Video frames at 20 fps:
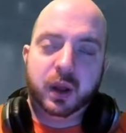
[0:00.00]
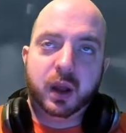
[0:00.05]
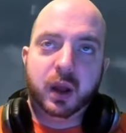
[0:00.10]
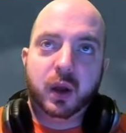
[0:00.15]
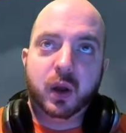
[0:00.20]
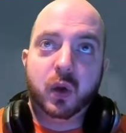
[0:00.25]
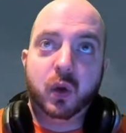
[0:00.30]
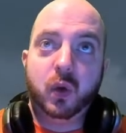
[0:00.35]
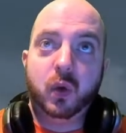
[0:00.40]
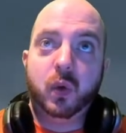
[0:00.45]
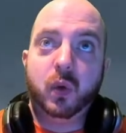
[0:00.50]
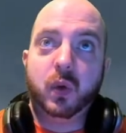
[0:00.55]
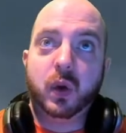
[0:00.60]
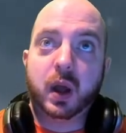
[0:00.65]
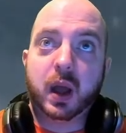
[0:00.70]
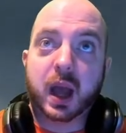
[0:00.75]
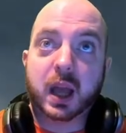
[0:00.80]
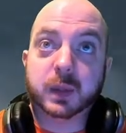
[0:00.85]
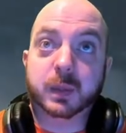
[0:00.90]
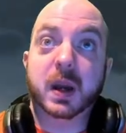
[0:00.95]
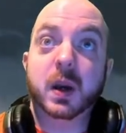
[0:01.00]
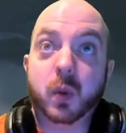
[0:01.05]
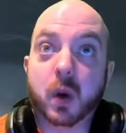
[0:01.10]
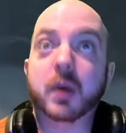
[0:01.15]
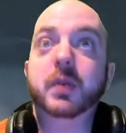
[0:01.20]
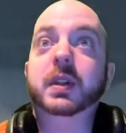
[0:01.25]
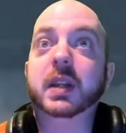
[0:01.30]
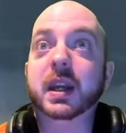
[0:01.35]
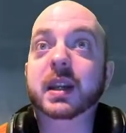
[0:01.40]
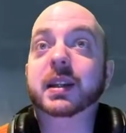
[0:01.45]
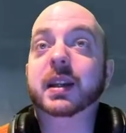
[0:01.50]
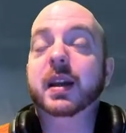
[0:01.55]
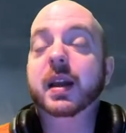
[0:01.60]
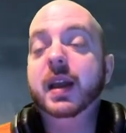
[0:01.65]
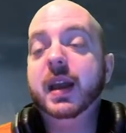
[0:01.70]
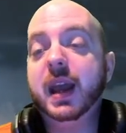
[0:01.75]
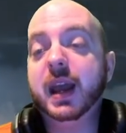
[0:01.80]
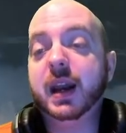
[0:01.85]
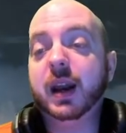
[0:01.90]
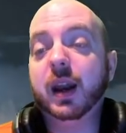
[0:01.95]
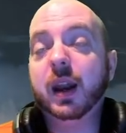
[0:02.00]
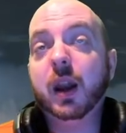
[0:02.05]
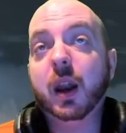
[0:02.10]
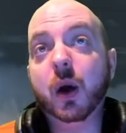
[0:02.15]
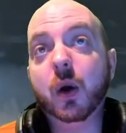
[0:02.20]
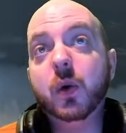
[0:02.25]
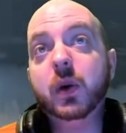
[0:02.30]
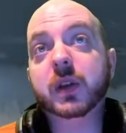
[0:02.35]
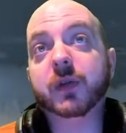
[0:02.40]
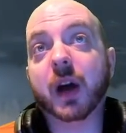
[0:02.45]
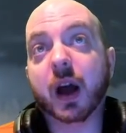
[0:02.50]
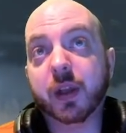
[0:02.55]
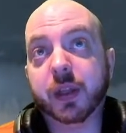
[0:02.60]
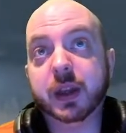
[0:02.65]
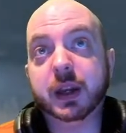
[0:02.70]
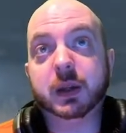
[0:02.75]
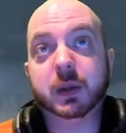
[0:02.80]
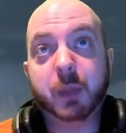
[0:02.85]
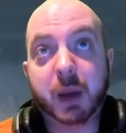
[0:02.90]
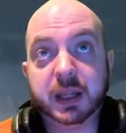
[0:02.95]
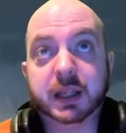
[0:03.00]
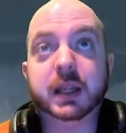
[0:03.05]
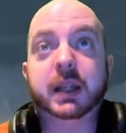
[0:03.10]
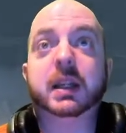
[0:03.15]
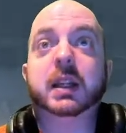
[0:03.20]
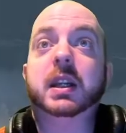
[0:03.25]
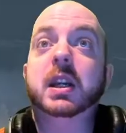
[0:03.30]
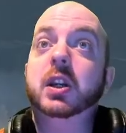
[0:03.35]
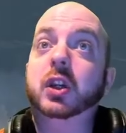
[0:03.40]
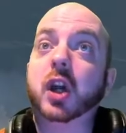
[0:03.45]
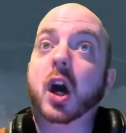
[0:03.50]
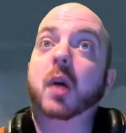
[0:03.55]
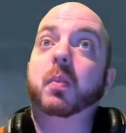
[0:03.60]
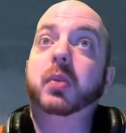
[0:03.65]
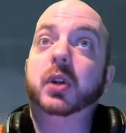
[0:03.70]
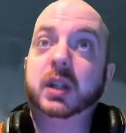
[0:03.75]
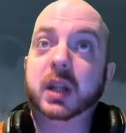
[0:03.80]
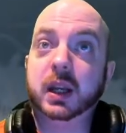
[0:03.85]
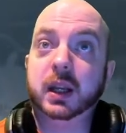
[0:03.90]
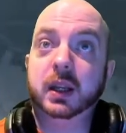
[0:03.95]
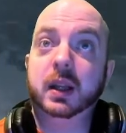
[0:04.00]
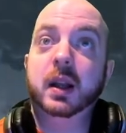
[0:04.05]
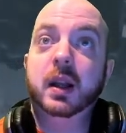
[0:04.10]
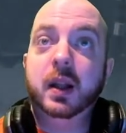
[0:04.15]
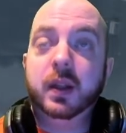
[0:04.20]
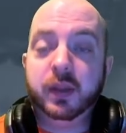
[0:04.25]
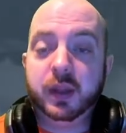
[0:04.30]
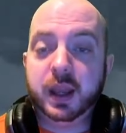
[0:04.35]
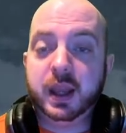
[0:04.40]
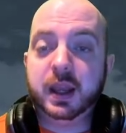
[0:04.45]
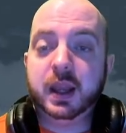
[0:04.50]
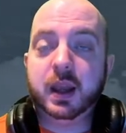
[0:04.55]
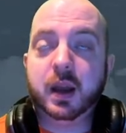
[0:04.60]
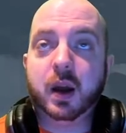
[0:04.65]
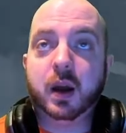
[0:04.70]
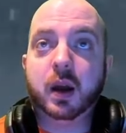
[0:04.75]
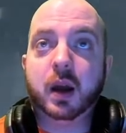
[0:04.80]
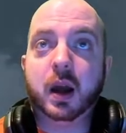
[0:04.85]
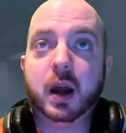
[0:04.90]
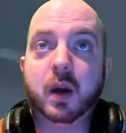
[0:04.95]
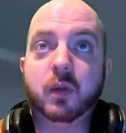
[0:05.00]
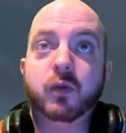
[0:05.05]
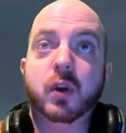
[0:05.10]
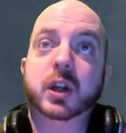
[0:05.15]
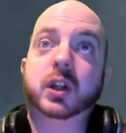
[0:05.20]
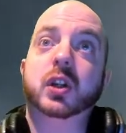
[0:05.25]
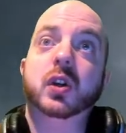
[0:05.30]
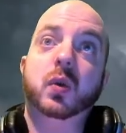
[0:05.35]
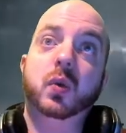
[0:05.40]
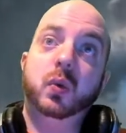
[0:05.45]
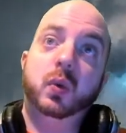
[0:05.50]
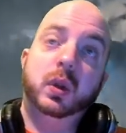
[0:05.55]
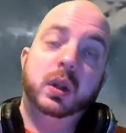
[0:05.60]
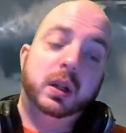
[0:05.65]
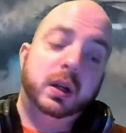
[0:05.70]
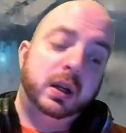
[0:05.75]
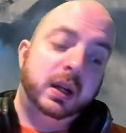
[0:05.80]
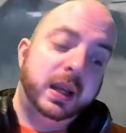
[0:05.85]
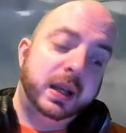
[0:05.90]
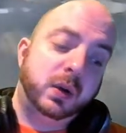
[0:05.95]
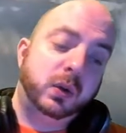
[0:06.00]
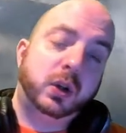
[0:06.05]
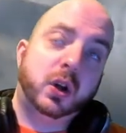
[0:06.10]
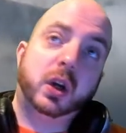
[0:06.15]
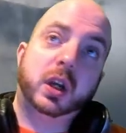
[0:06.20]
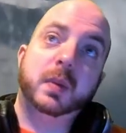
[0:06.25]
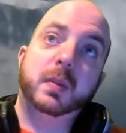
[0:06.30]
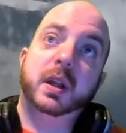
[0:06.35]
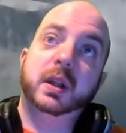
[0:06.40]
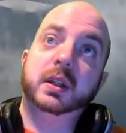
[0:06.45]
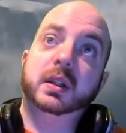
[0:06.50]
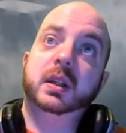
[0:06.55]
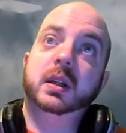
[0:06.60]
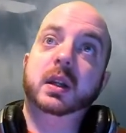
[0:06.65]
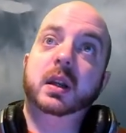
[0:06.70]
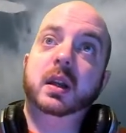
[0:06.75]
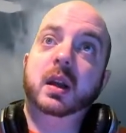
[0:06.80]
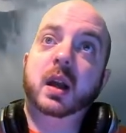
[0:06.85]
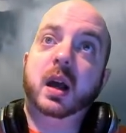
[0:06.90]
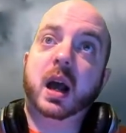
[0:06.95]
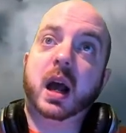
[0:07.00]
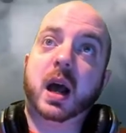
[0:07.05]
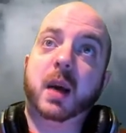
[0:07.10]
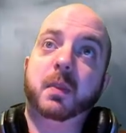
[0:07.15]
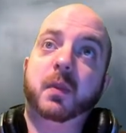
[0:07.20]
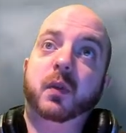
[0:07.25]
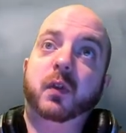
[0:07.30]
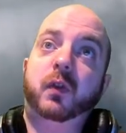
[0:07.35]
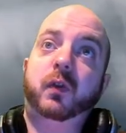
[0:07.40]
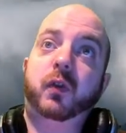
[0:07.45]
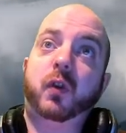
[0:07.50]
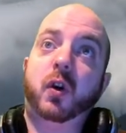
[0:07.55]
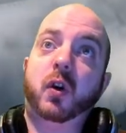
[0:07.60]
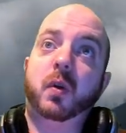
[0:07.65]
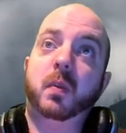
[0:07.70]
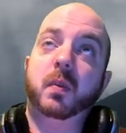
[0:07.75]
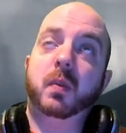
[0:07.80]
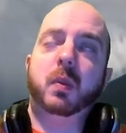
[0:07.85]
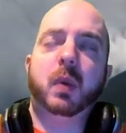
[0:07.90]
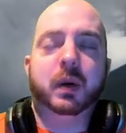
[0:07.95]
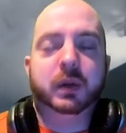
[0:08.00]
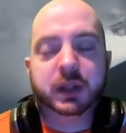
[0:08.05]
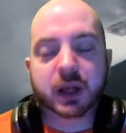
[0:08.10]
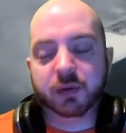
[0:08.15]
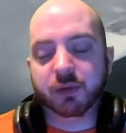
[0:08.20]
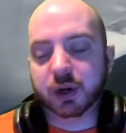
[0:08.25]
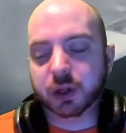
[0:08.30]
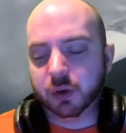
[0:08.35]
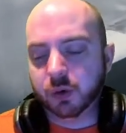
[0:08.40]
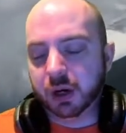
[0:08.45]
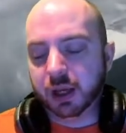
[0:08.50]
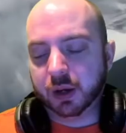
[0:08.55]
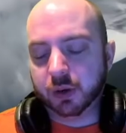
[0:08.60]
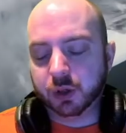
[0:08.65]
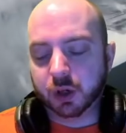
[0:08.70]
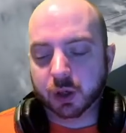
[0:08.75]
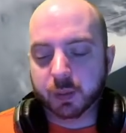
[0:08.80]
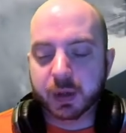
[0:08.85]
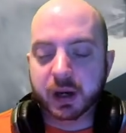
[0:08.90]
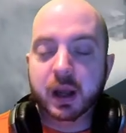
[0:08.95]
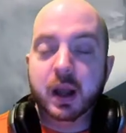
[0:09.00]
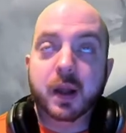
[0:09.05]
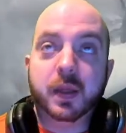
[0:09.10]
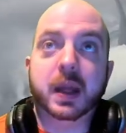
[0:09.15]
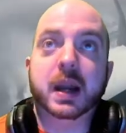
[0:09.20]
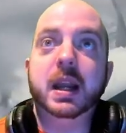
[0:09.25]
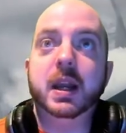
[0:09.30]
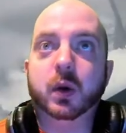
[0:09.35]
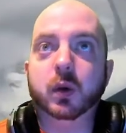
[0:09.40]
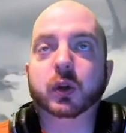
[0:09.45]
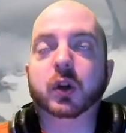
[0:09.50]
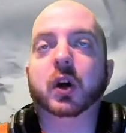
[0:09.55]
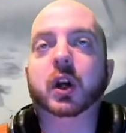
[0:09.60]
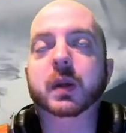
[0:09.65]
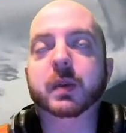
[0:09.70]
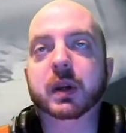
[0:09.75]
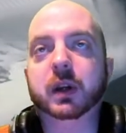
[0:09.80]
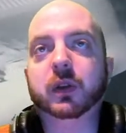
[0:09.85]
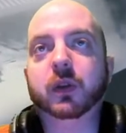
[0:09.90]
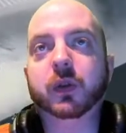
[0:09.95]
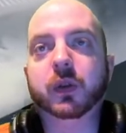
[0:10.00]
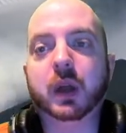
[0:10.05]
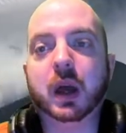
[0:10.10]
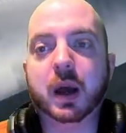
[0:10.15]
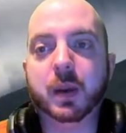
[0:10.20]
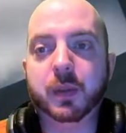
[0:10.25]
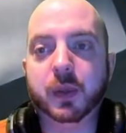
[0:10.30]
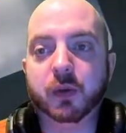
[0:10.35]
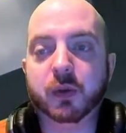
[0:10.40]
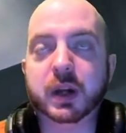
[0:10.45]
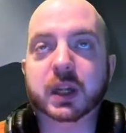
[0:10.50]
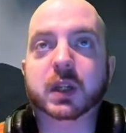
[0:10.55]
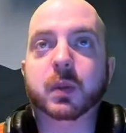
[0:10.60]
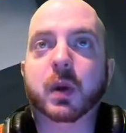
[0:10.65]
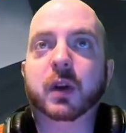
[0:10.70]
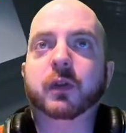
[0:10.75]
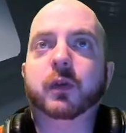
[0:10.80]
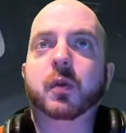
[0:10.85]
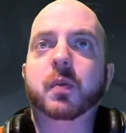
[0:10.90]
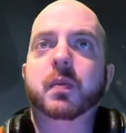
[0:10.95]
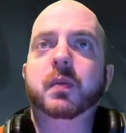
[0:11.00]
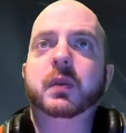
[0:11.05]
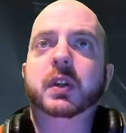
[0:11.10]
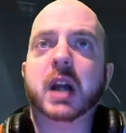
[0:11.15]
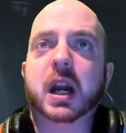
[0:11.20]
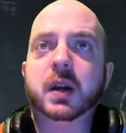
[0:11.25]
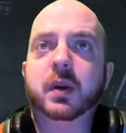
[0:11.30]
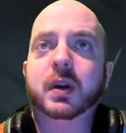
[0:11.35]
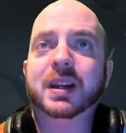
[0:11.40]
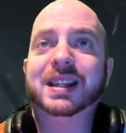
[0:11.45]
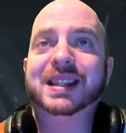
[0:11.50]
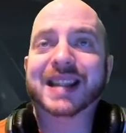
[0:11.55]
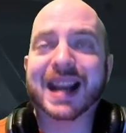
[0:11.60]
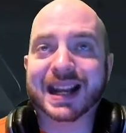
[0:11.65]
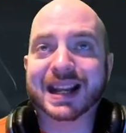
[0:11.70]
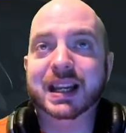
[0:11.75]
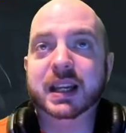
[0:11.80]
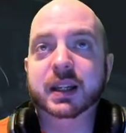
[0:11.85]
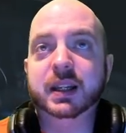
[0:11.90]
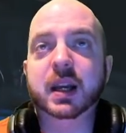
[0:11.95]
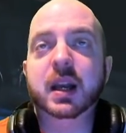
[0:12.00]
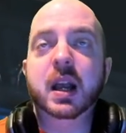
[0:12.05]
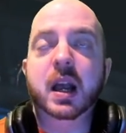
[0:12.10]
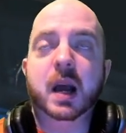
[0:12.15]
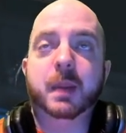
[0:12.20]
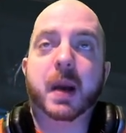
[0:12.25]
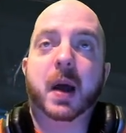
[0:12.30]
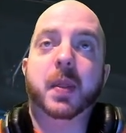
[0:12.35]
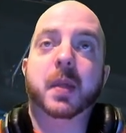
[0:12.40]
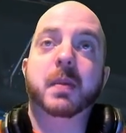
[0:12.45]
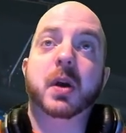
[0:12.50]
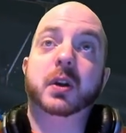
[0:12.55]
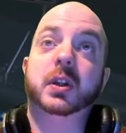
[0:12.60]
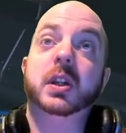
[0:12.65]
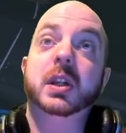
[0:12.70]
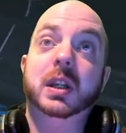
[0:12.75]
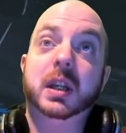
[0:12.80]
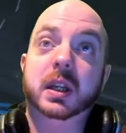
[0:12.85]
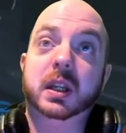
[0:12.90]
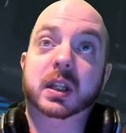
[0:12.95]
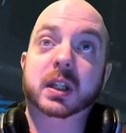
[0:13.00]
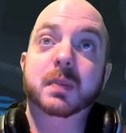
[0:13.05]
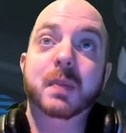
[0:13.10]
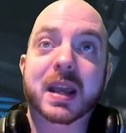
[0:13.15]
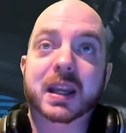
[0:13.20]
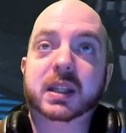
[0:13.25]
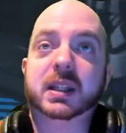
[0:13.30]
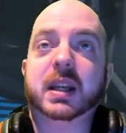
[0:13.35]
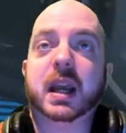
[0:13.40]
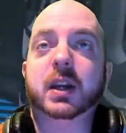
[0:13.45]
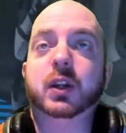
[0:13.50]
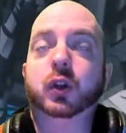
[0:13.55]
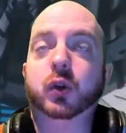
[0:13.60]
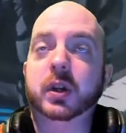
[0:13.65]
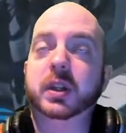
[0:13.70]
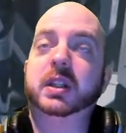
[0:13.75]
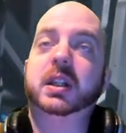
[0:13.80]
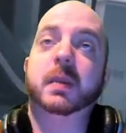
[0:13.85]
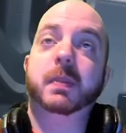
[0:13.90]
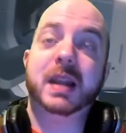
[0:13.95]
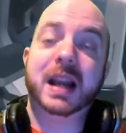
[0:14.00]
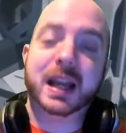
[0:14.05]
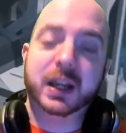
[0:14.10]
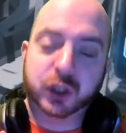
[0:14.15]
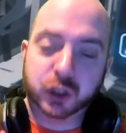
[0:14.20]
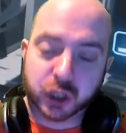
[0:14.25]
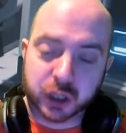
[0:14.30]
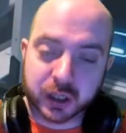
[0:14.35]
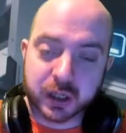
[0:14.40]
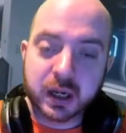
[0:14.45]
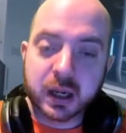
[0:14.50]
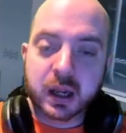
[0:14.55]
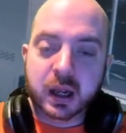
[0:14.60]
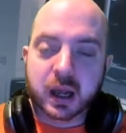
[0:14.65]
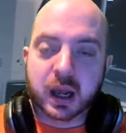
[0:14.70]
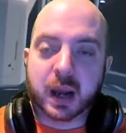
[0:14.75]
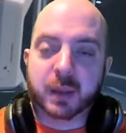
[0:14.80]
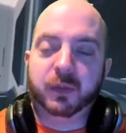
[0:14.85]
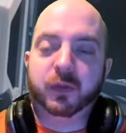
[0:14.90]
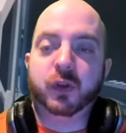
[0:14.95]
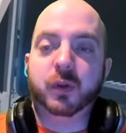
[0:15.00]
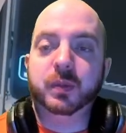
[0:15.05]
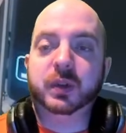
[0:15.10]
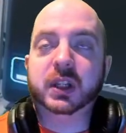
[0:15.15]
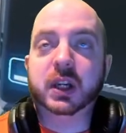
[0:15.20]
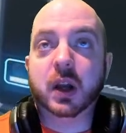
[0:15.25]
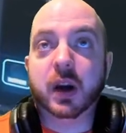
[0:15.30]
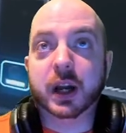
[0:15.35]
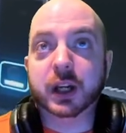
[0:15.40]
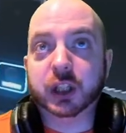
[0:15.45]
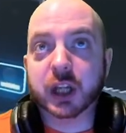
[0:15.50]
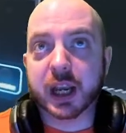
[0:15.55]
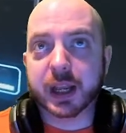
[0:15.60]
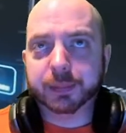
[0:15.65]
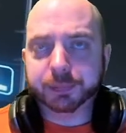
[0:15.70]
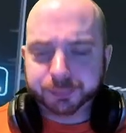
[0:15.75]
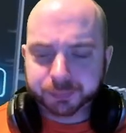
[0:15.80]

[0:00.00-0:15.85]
who has been quoted in a load of other, basically just interpreting the original legal document from, well, I say original legal document, the legal document, the recent one from January 2nd, about the motion to dismiss and joint stipulation from CIG.